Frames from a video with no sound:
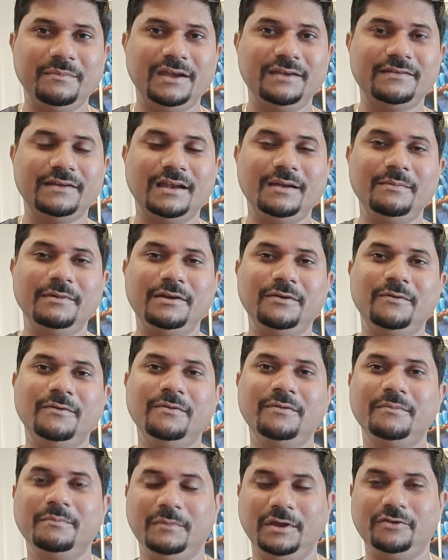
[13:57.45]
my channel
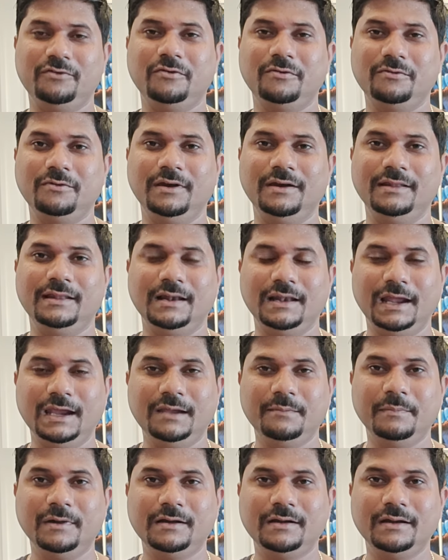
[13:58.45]
below. Make sure to hit the
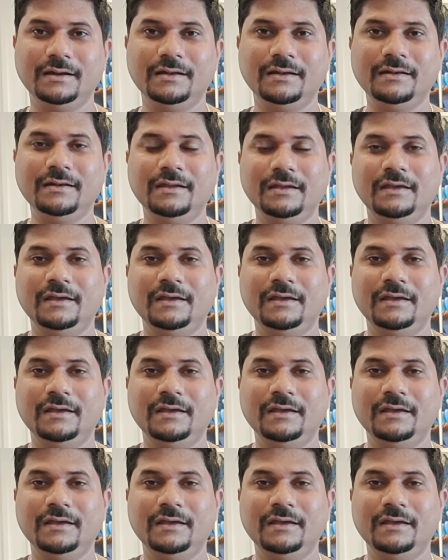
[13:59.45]
like button